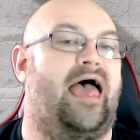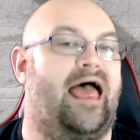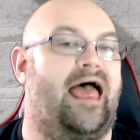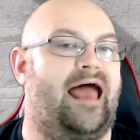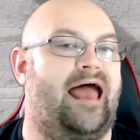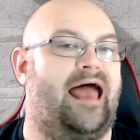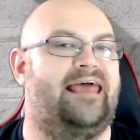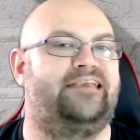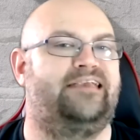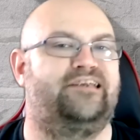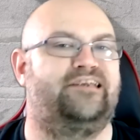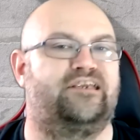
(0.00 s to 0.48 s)

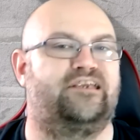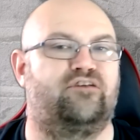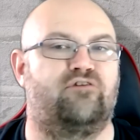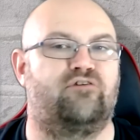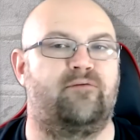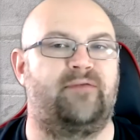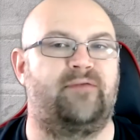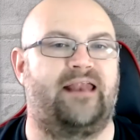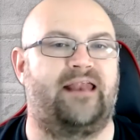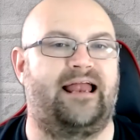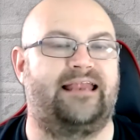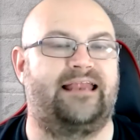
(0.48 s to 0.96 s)
alleged
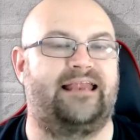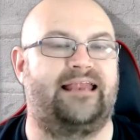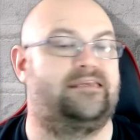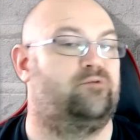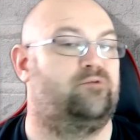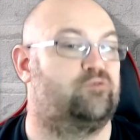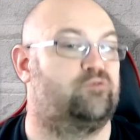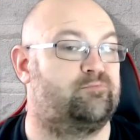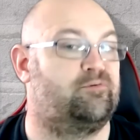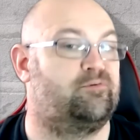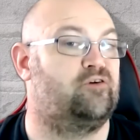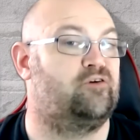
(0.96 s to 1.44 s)

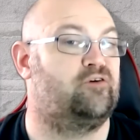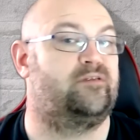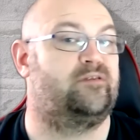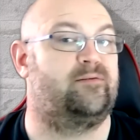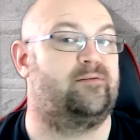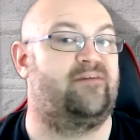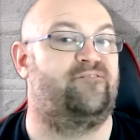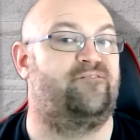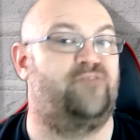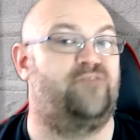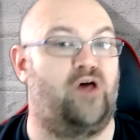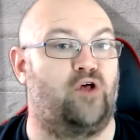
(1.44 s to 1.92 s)
criminality was proven
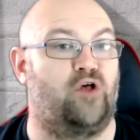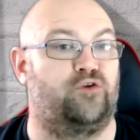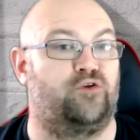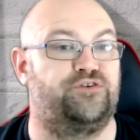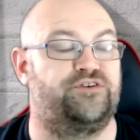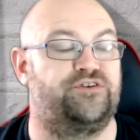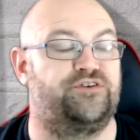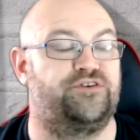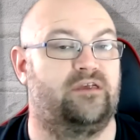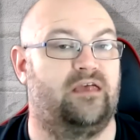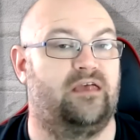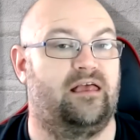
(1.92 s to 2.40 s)
to be
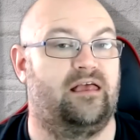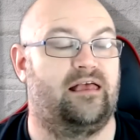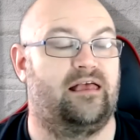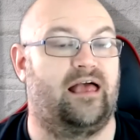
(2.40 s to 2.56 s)
false.